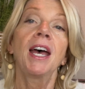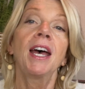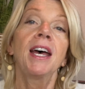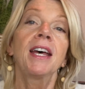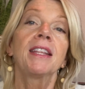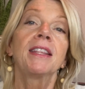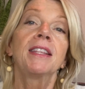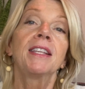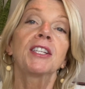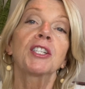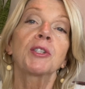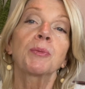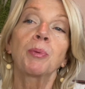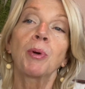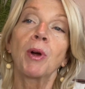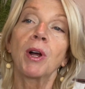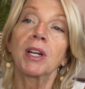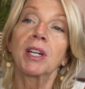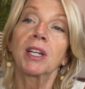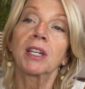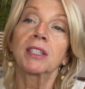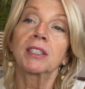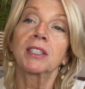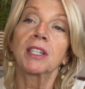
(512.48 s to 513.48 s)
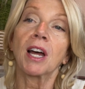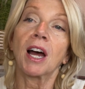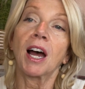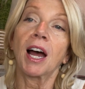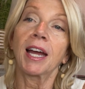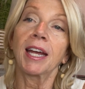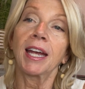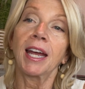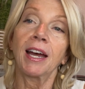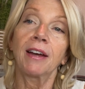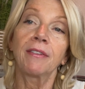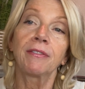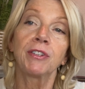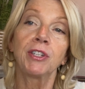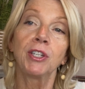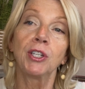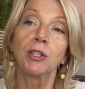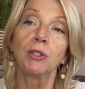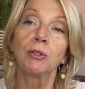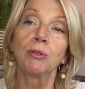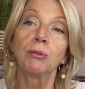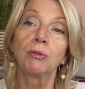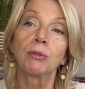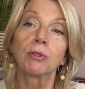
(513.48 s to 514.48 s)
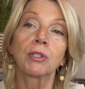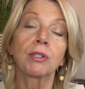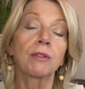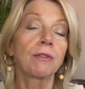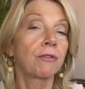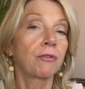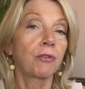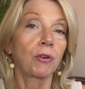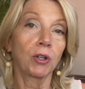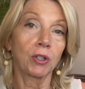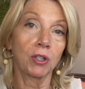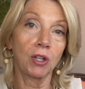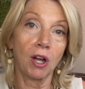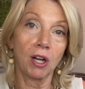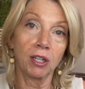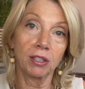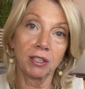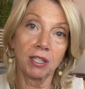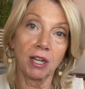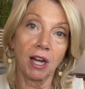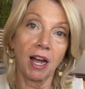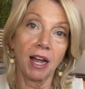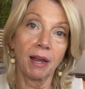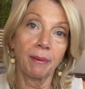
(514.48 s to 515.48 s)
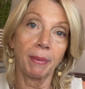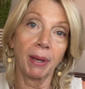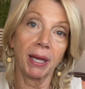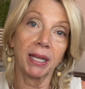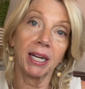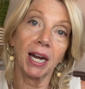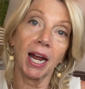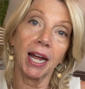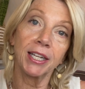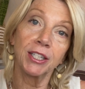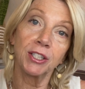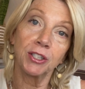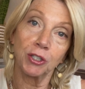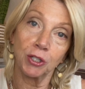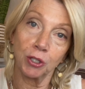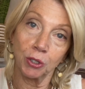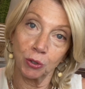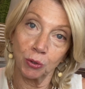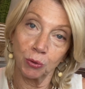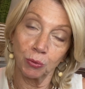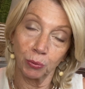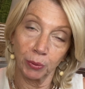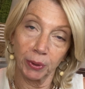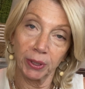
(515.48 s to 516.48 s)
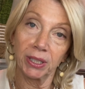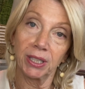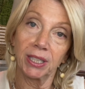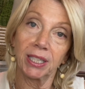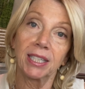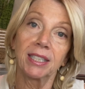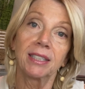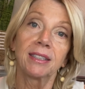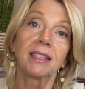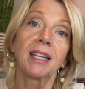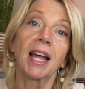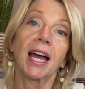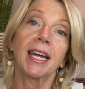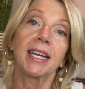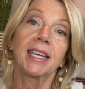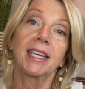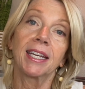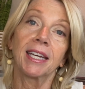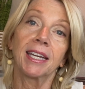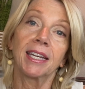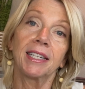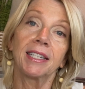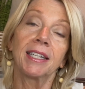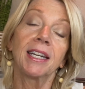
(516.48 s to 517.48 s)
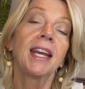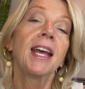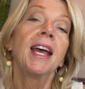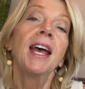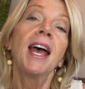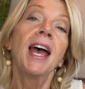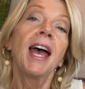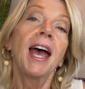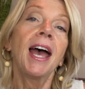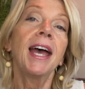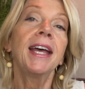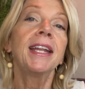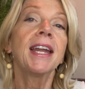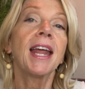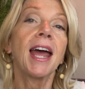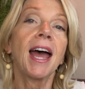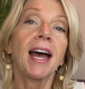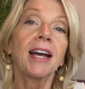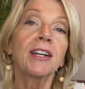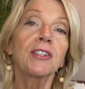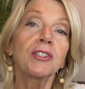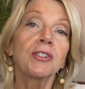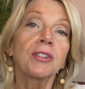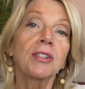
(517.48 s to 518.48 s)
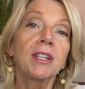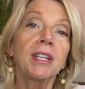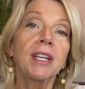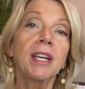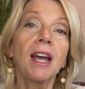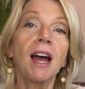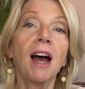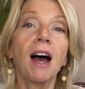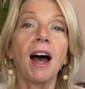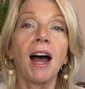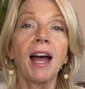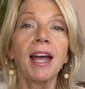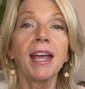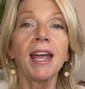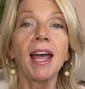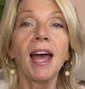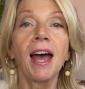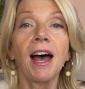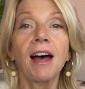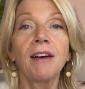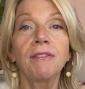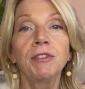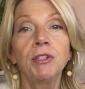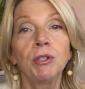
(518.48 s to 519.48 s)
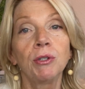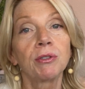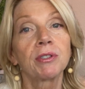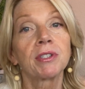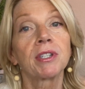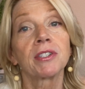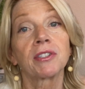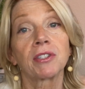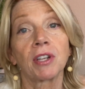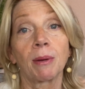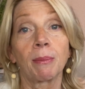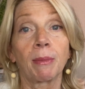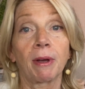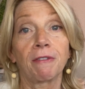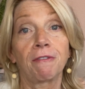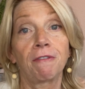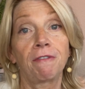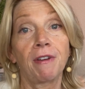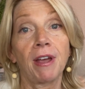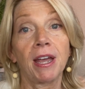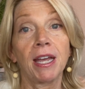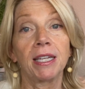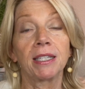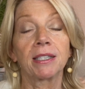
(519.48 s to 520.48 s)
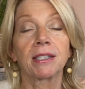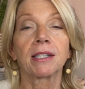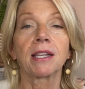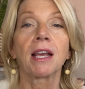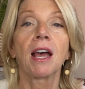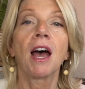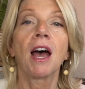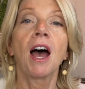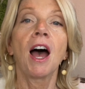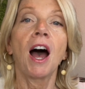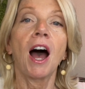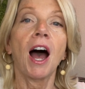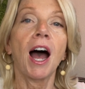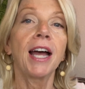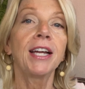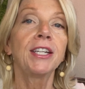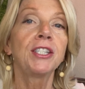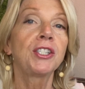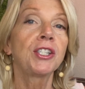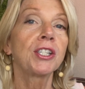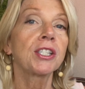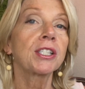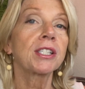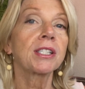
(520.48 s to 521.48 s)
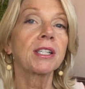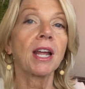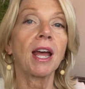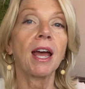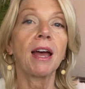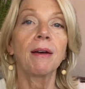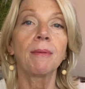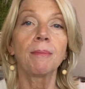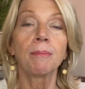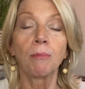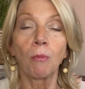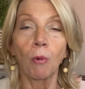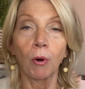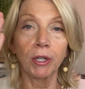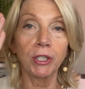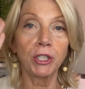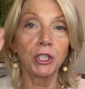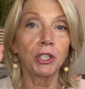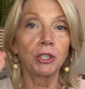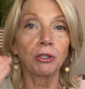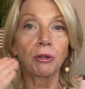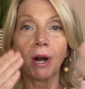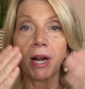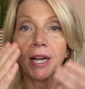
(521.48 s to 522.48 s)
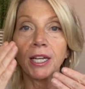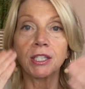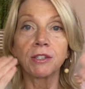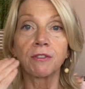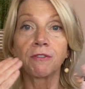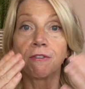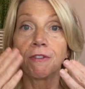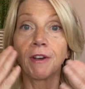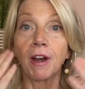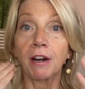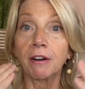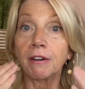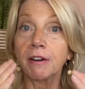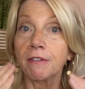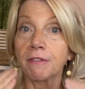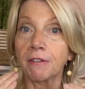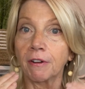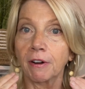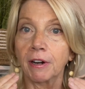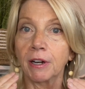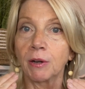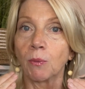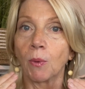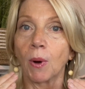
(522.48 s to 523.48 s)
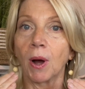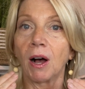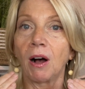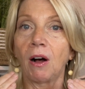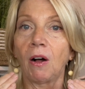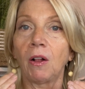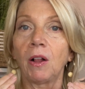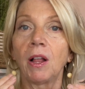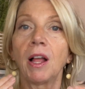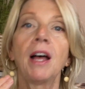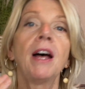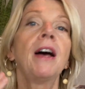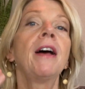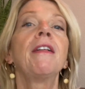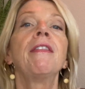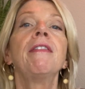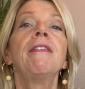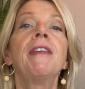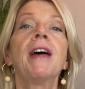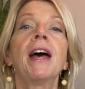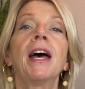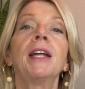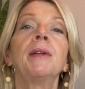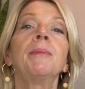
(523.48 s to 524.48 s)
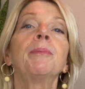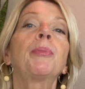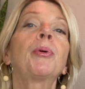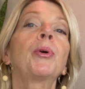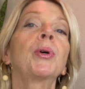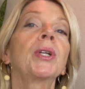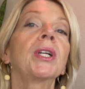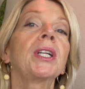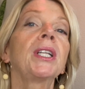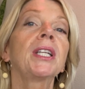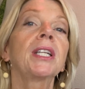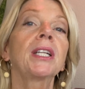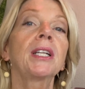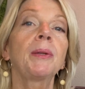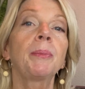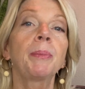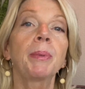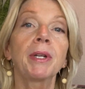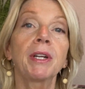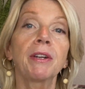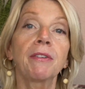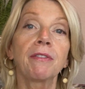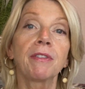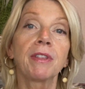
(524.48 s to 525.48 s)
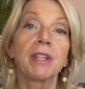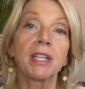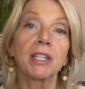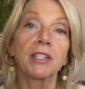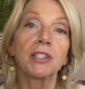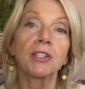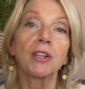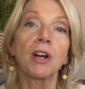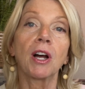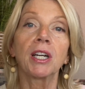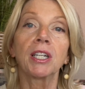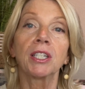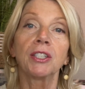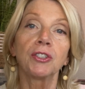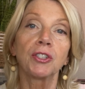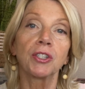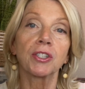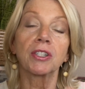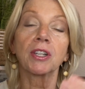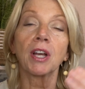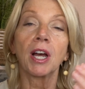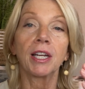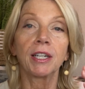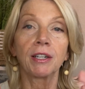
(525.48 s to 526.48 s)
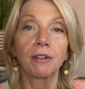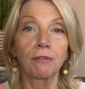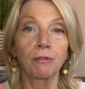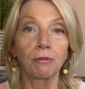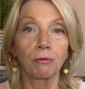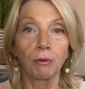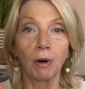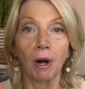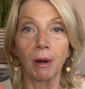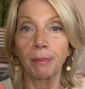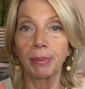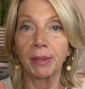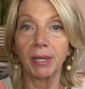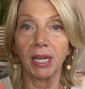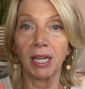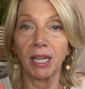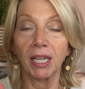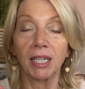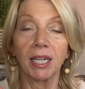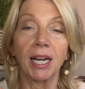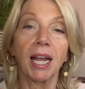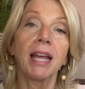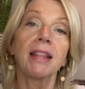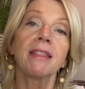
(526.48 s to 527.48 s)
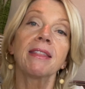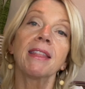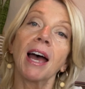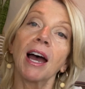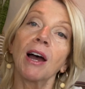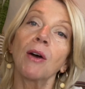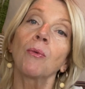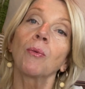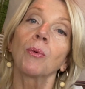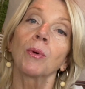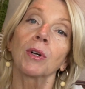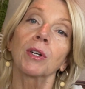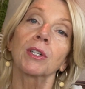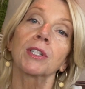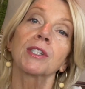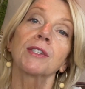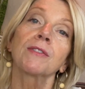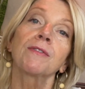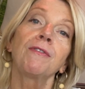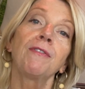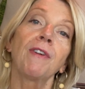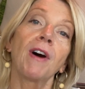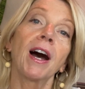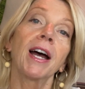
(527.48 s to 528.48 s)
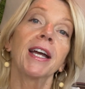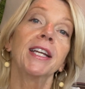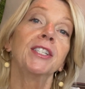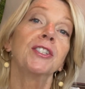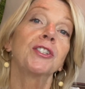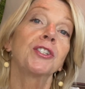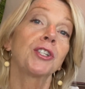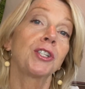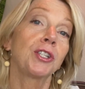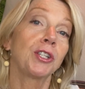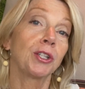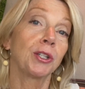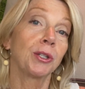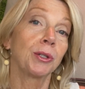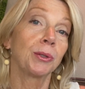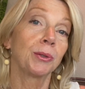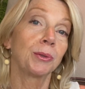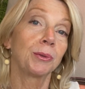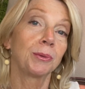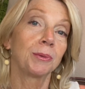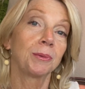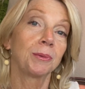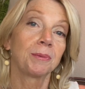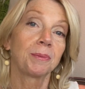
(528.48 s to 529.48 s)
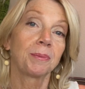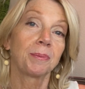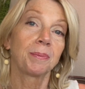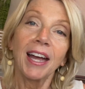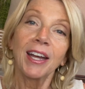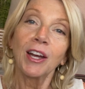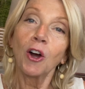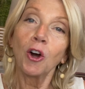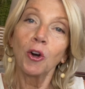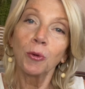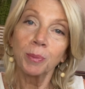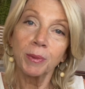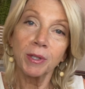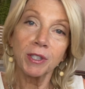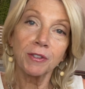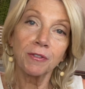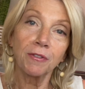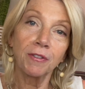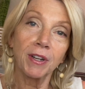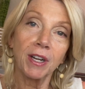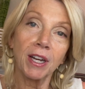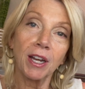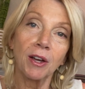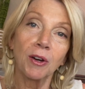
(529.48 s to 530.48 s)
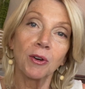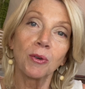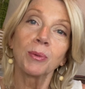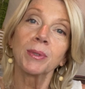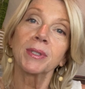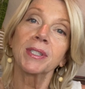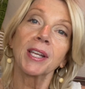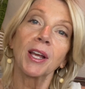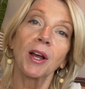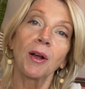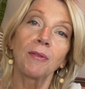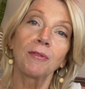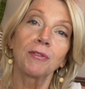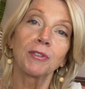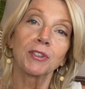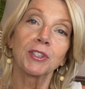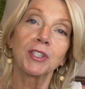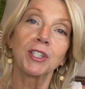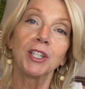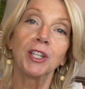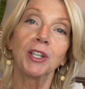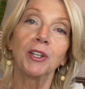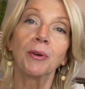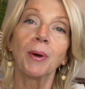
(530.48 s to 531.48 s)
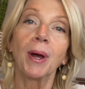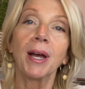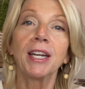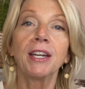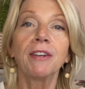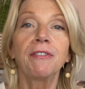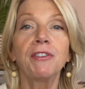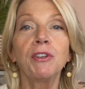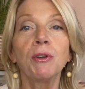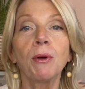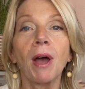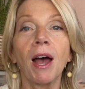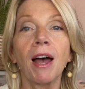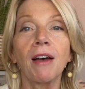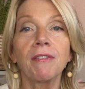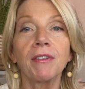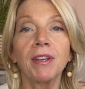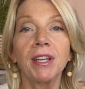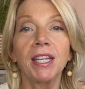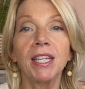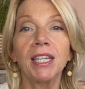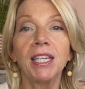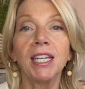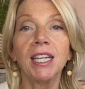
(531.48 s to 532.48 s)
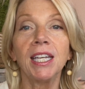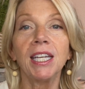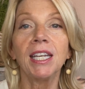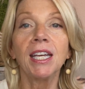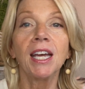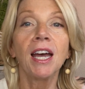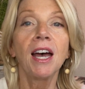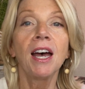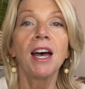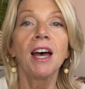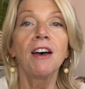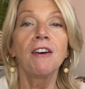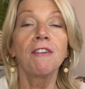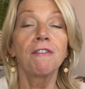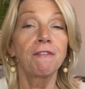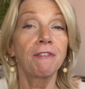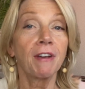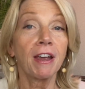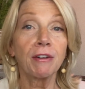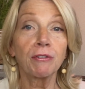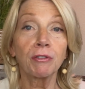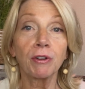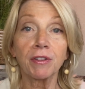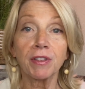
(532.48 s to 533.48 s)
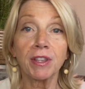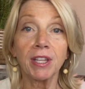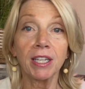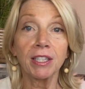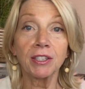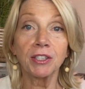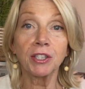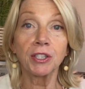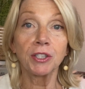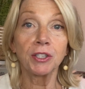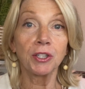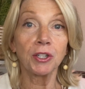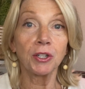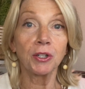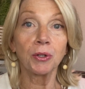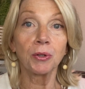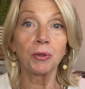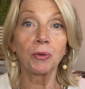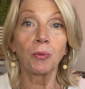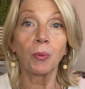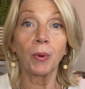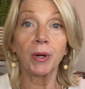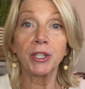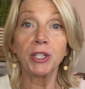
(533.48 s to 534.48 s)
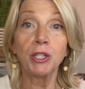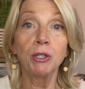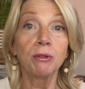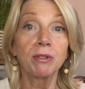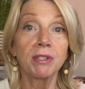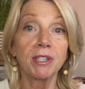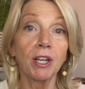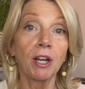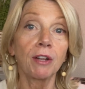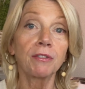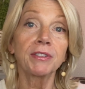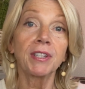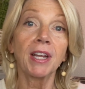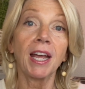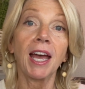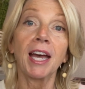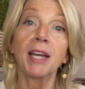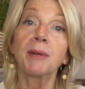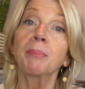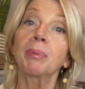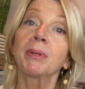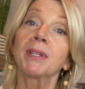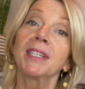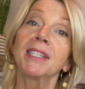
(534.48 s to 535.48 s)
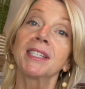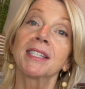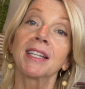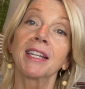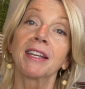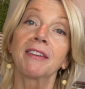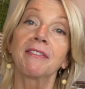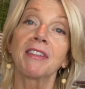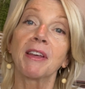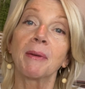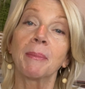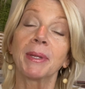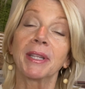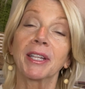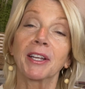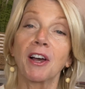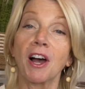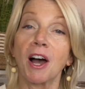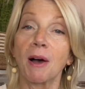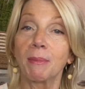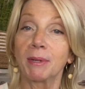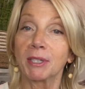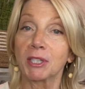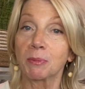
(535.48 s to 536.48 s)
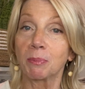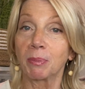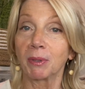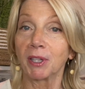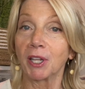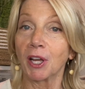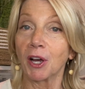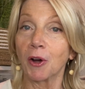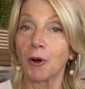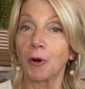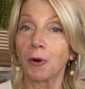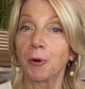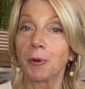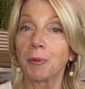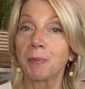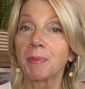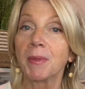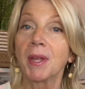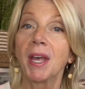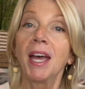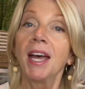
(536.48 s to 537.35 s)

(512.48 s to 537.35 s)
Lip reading: This product I have used for a long time and I do really like it. And actually, I have used this on my face. I just moisturize very, very well, then put a little bit of this on and just kind of rub it in, and that works fine too. I hope this video was helpful to you, and if you have any favorite things to do when you self-tan, please leave them in the comments below.